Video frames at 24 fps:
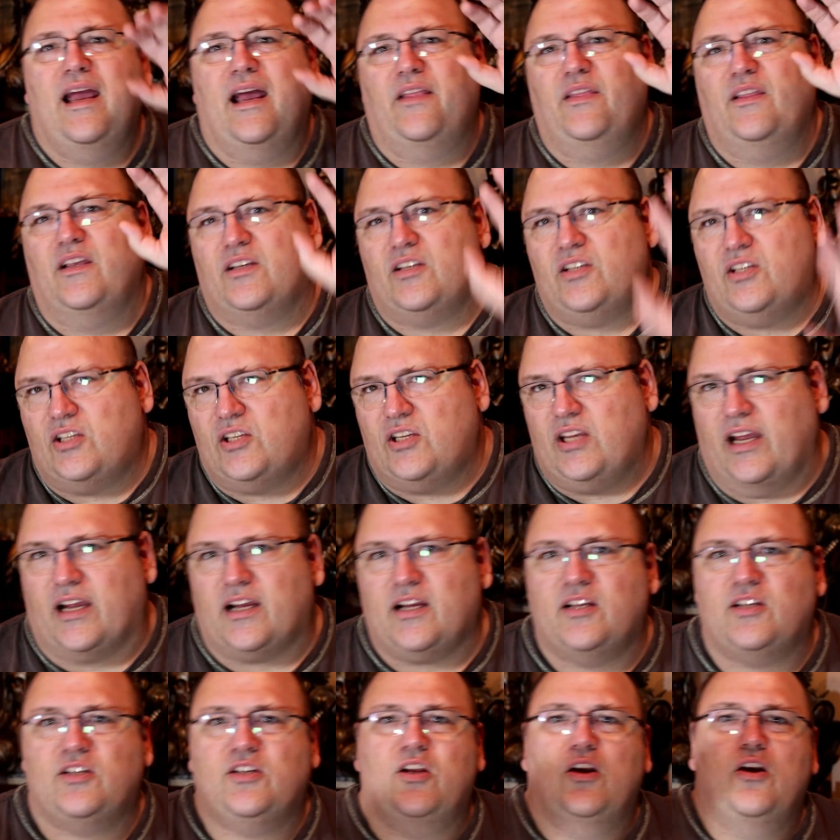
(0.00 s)
and the
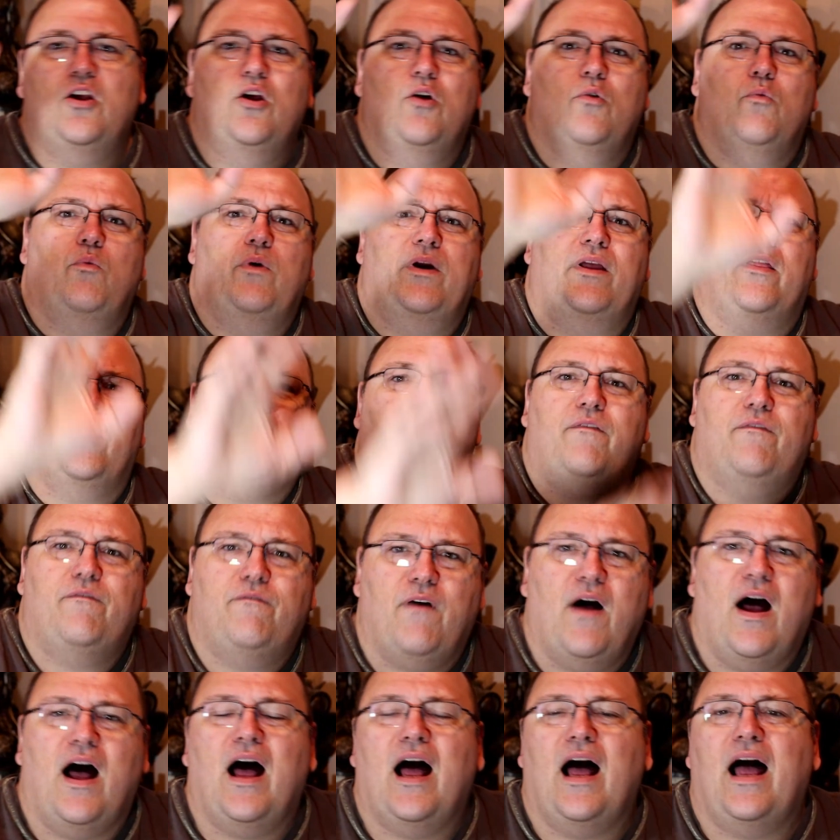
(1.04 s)
6 with a
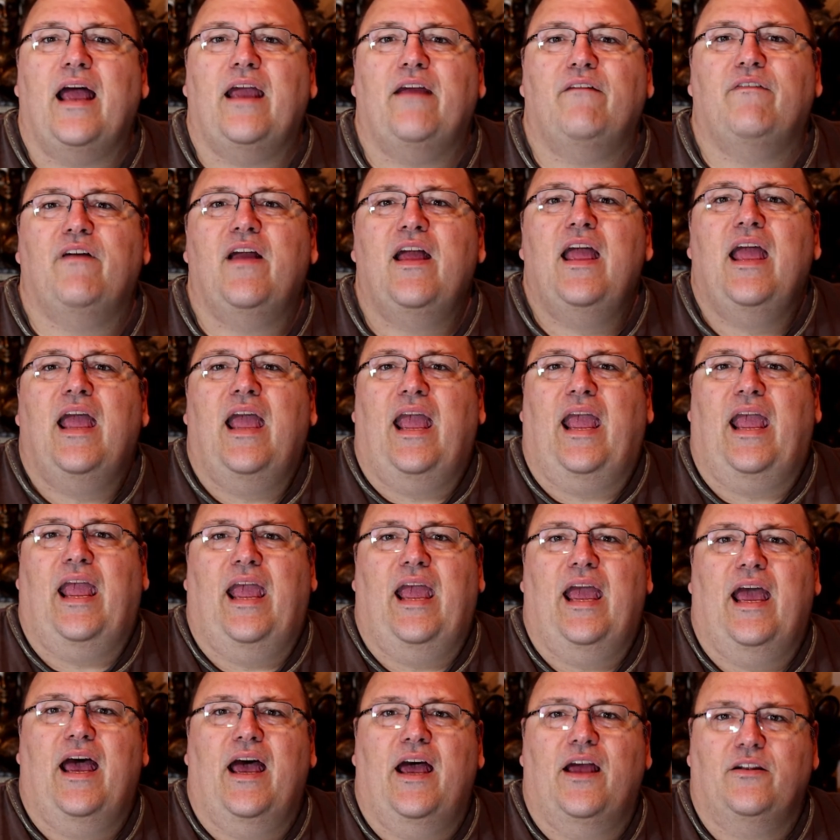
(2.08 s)
5,
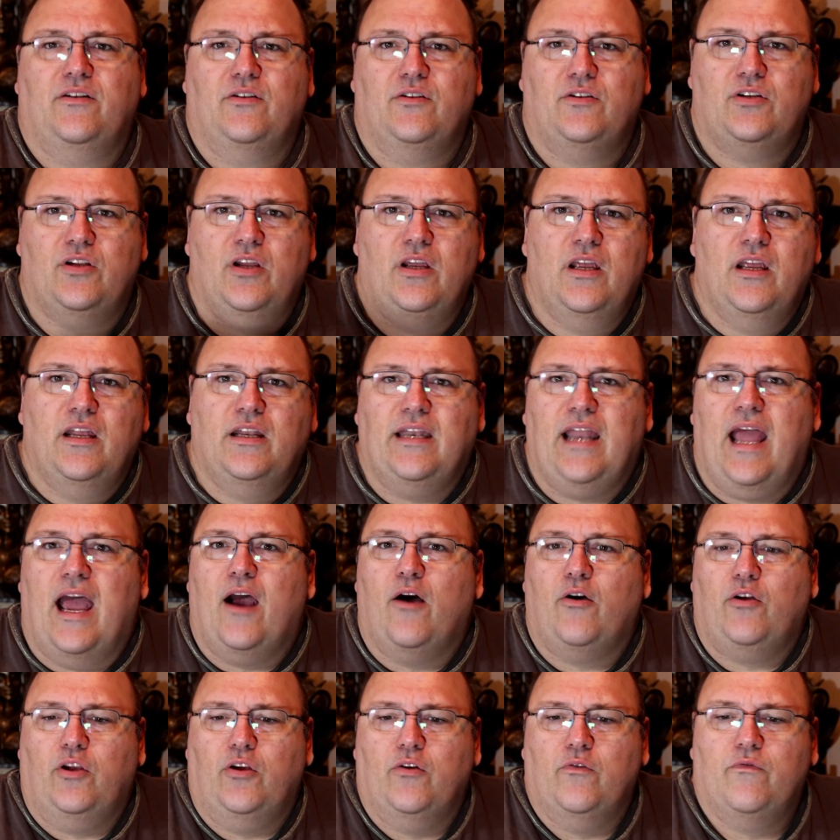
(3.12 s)
and
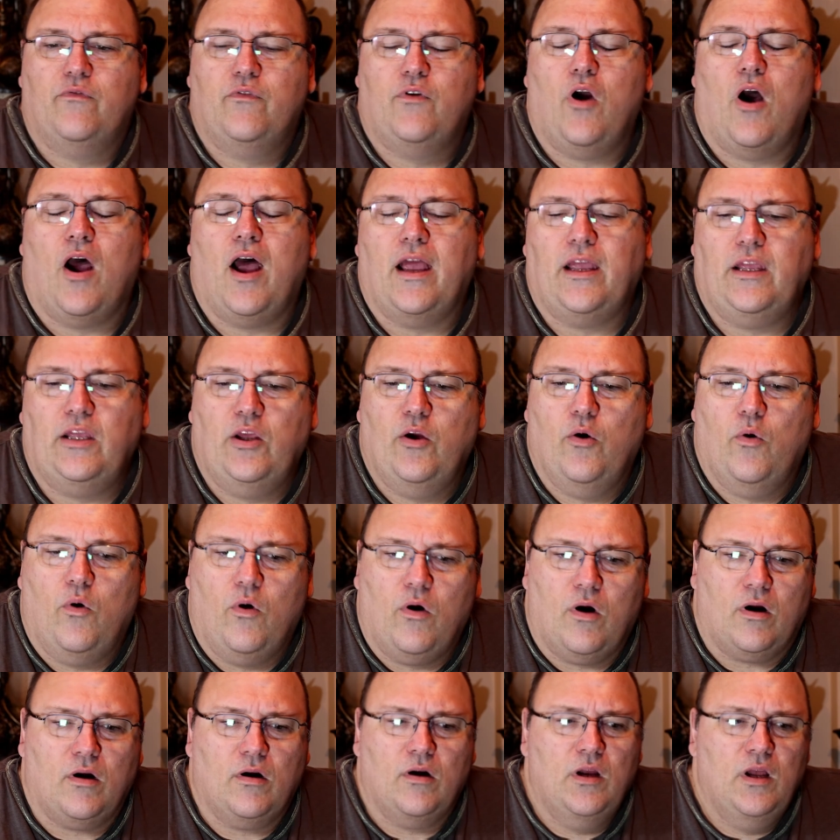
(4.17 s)
now you've got
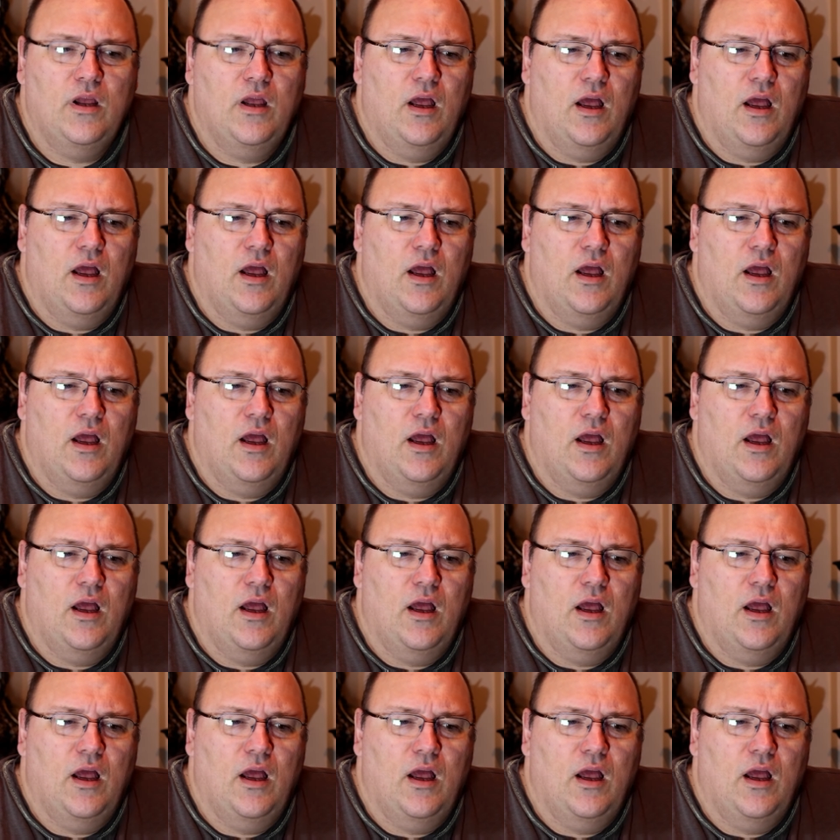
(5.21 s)
your